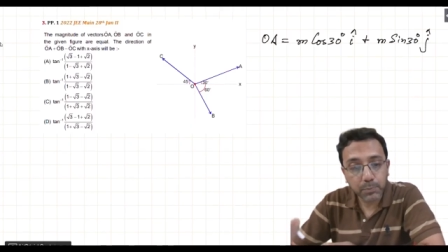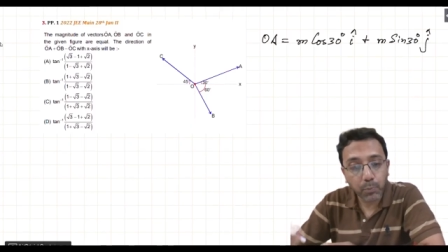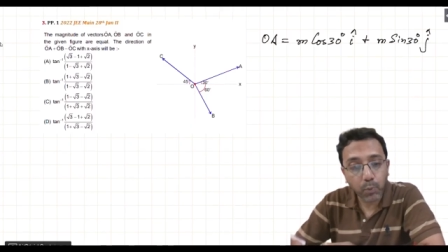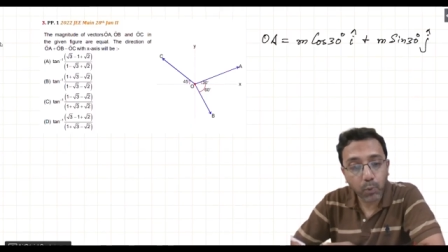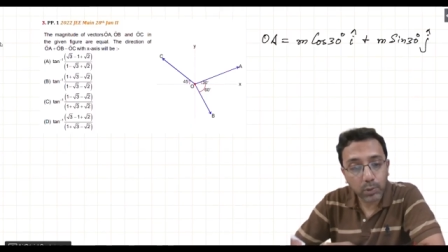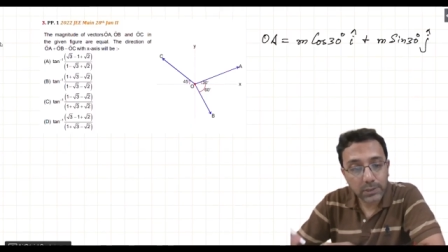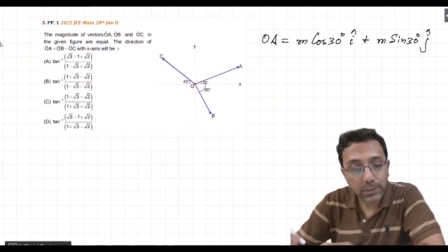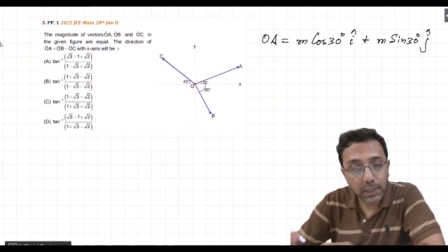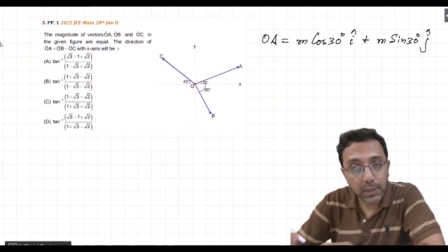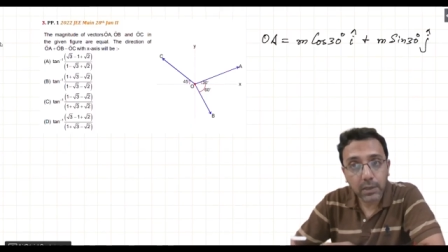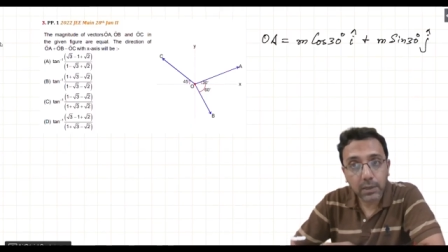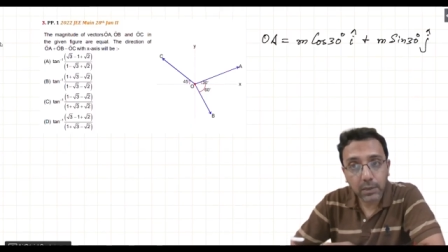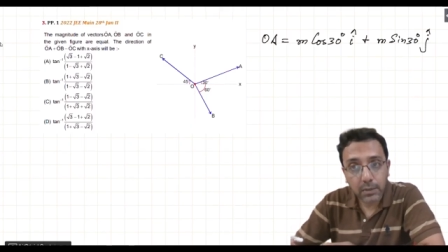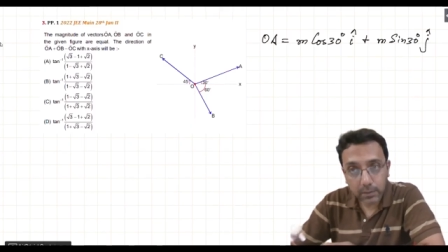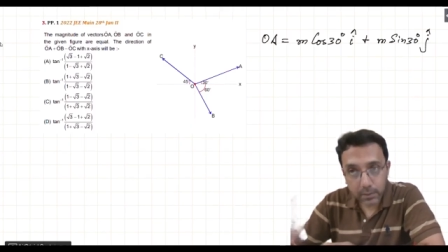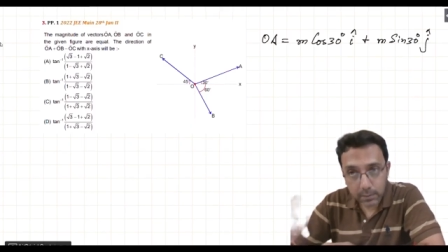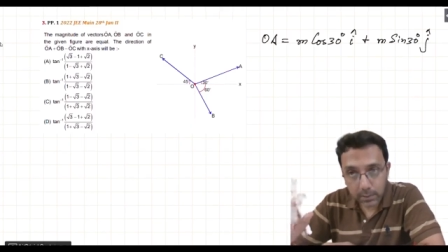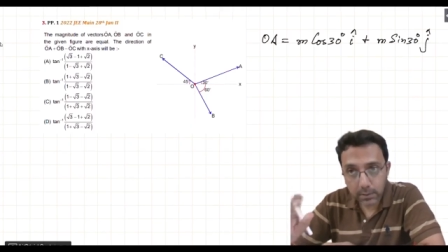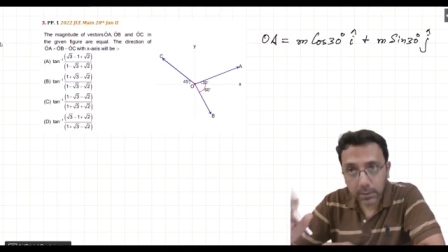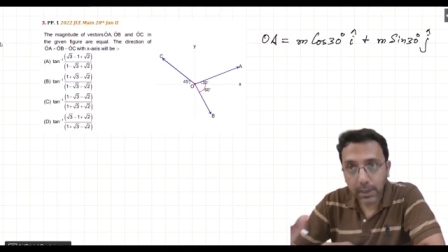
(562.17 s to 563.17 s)
both
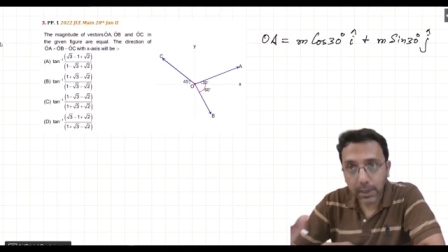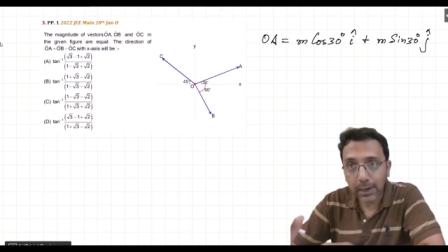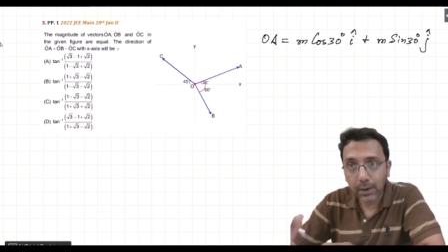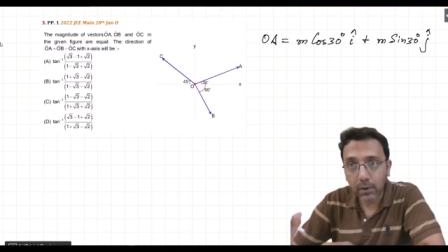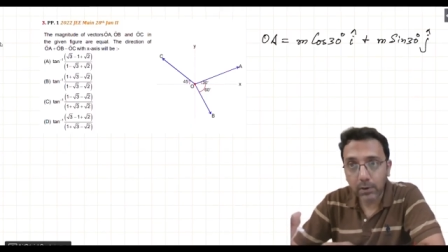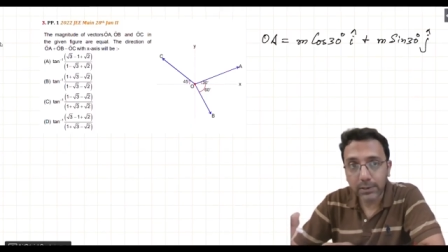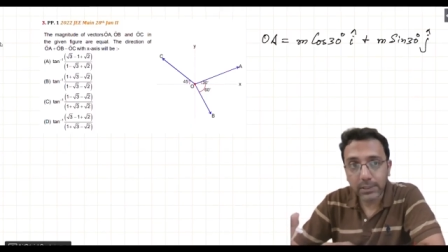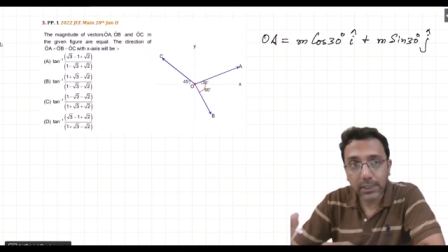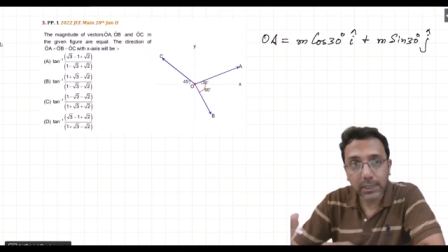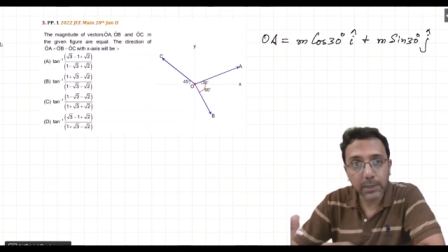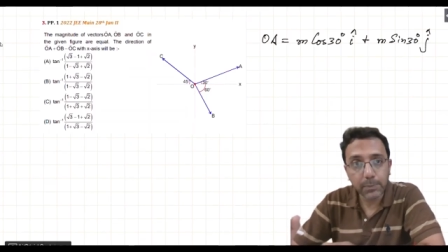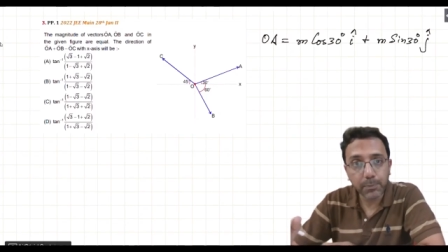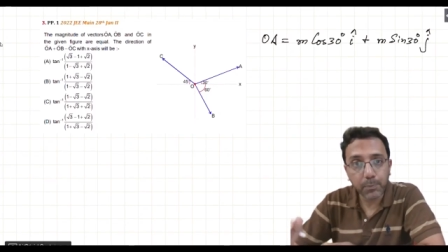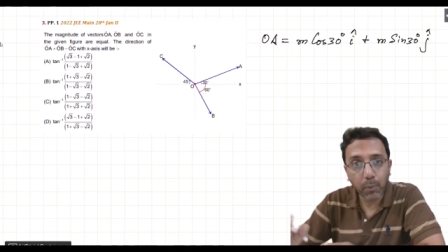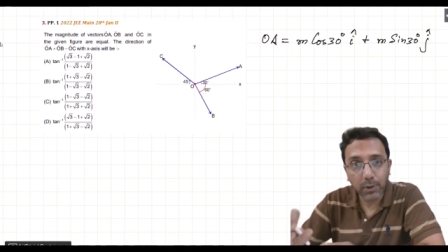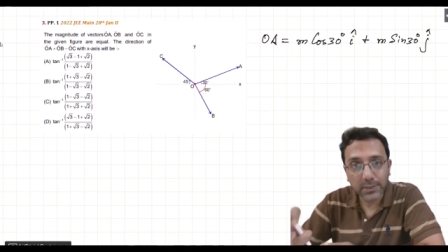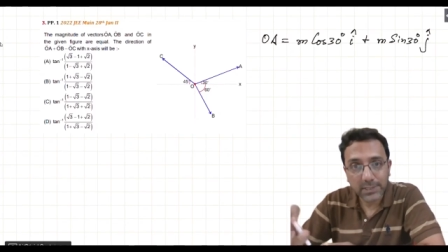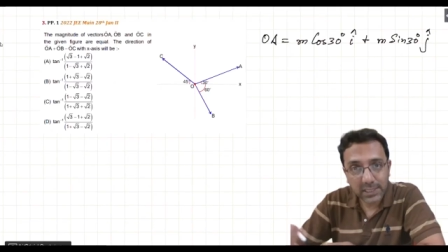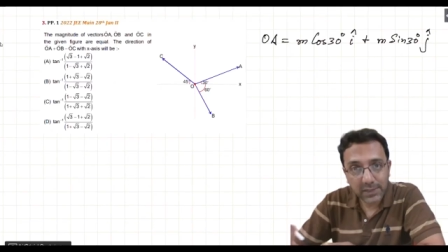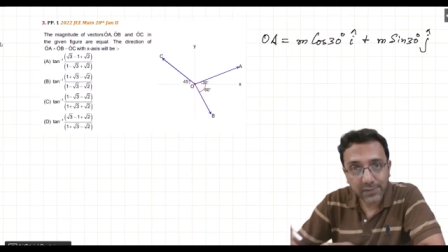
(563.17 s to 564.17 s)
are along the
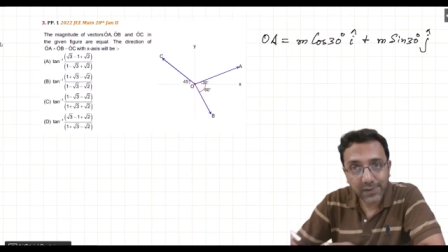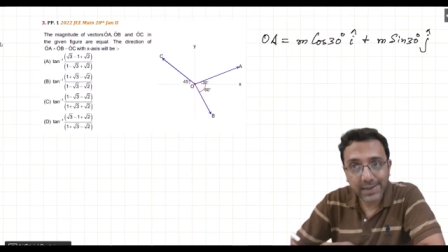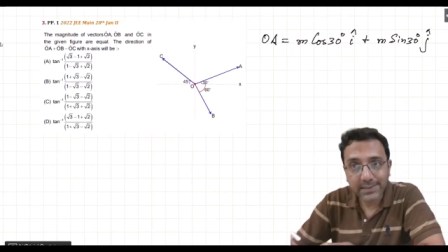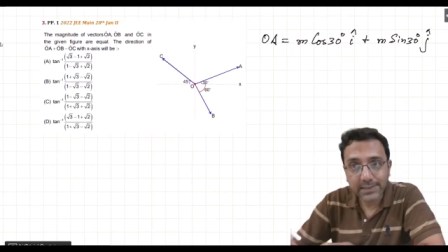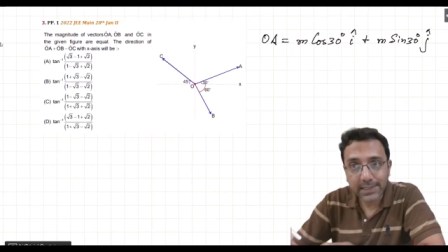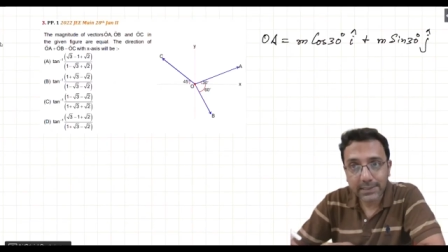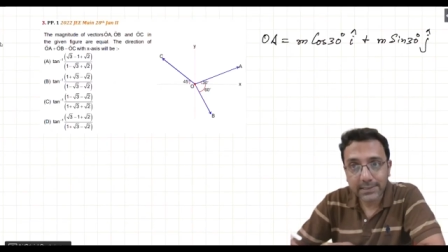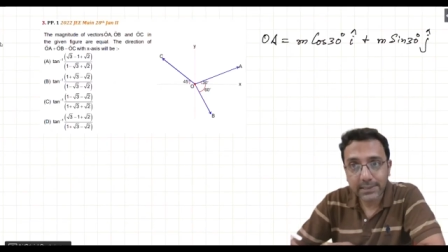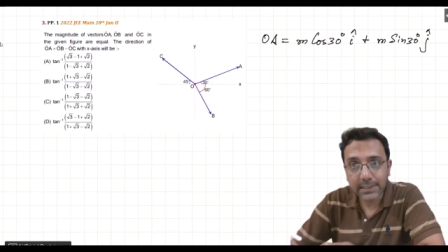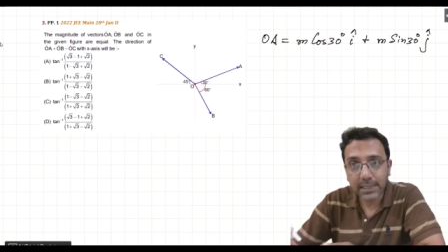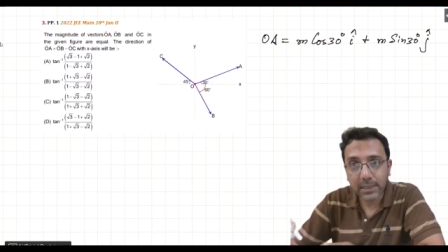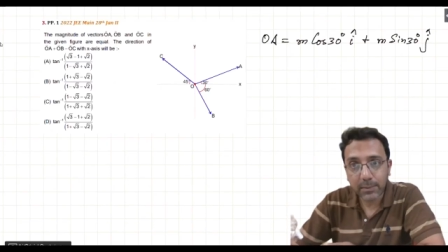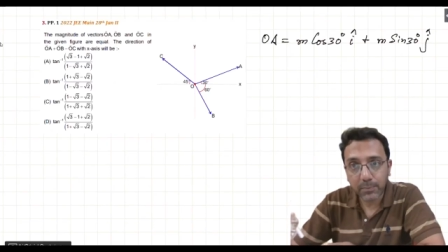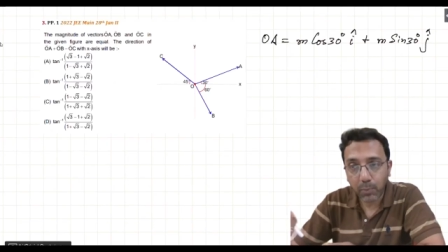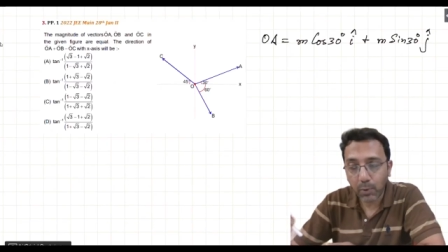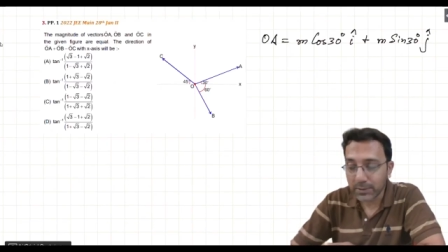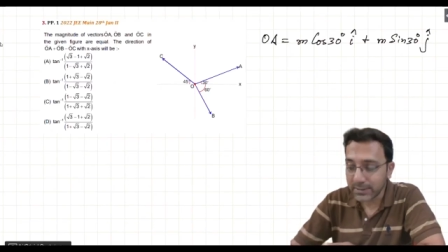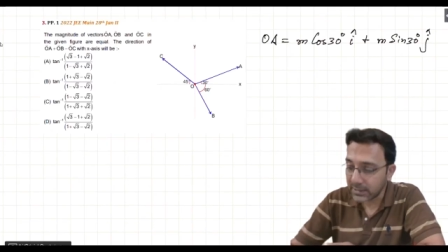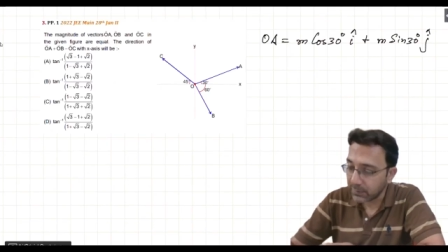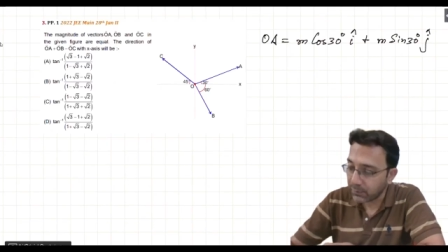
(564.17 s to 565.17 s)
positive x-axis and
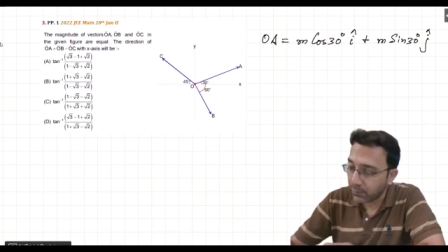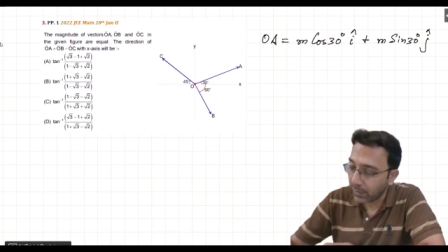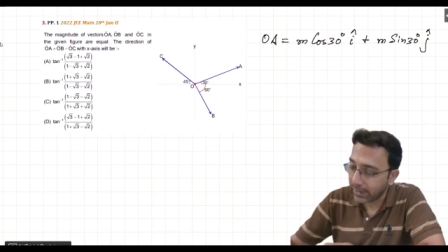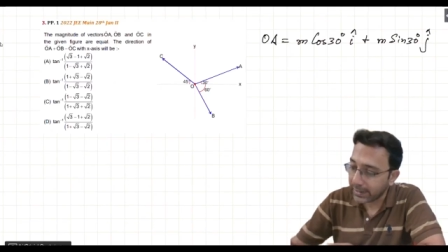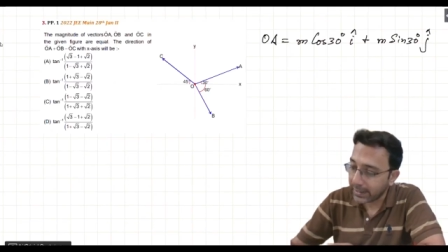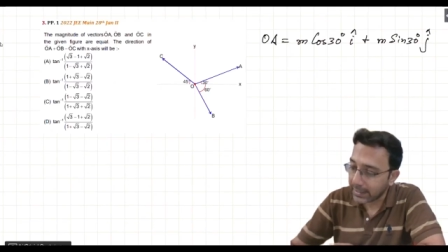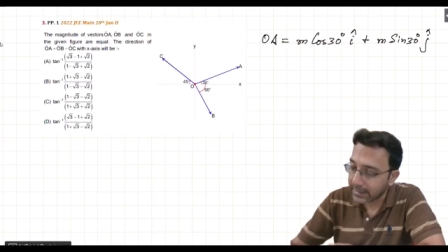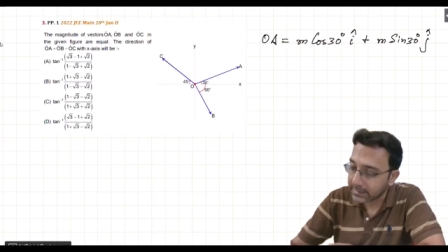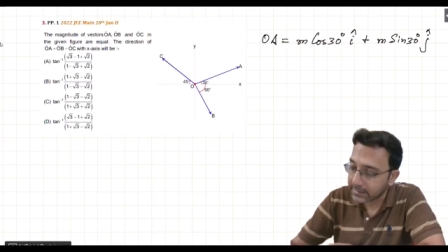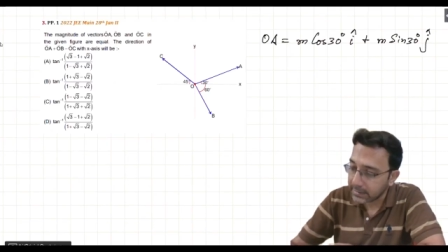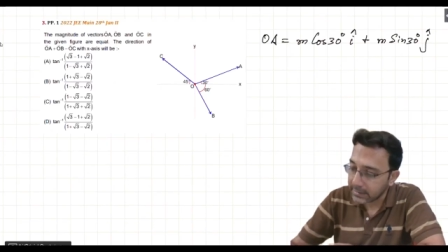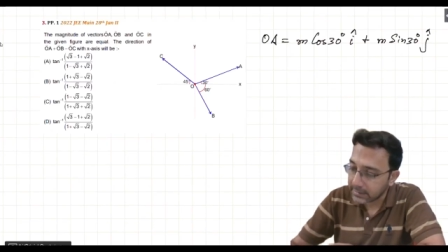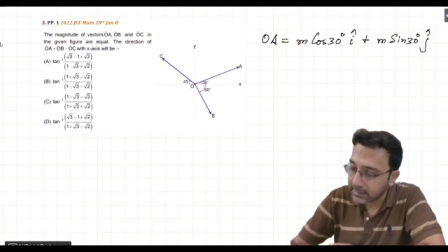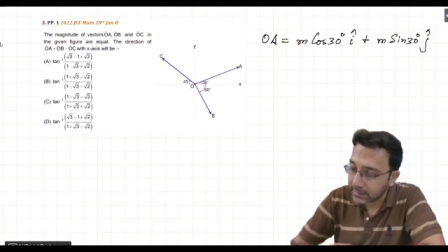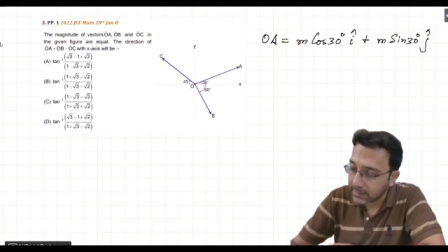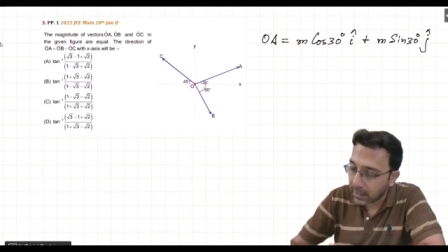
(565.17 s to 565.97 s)
positive y-axis.